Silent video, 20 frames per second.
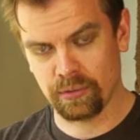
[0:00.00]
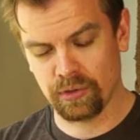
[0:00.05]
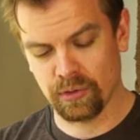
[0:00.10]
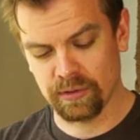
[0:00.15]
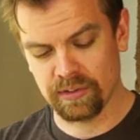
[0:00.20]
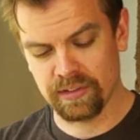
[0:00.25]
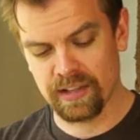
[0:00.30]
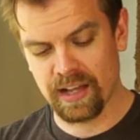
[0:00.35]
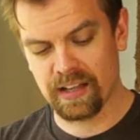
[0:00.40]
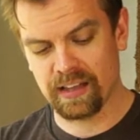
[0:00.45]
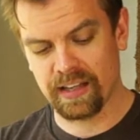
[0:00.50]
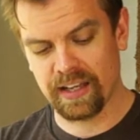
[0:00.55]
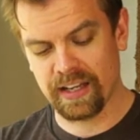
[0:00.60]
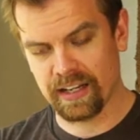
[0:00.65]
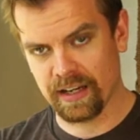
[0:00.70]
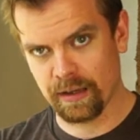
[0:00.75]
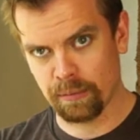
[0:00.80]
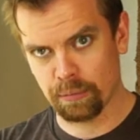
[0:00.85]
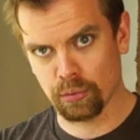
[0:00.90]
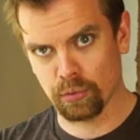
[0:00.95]
So it's not
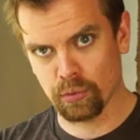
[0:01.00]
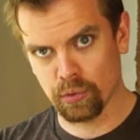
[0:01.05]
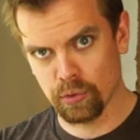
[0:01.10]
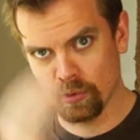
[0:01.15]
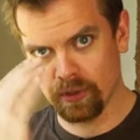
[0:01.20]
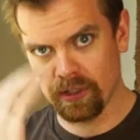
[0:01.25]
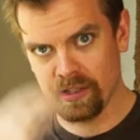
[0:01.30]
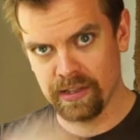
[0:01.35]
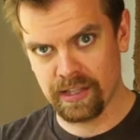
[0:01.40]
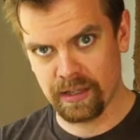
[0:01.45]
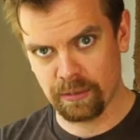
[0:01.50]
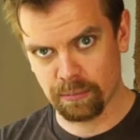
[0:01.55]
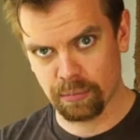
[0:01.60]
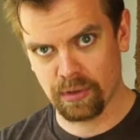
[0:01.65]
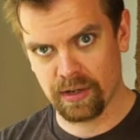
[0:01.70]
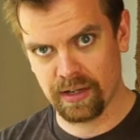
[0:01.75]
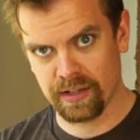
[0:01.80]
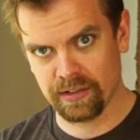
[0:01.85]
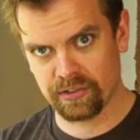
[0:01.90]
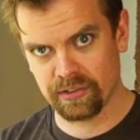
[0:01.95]
like I brewed and then
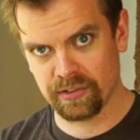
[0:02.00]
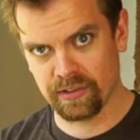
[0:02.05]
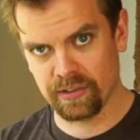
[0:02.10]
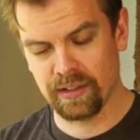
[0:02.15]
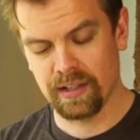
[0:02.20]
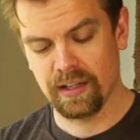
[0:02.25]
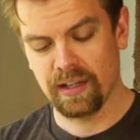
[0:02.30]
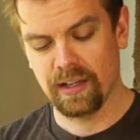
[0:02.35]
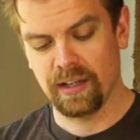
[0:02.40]
pressed.